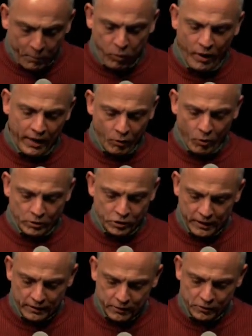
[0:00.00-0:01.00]
pray, Lord
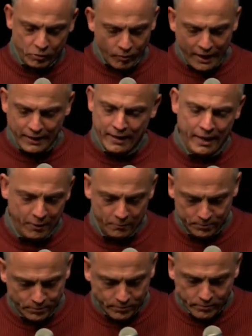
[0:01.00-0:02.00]
Jesus, right now.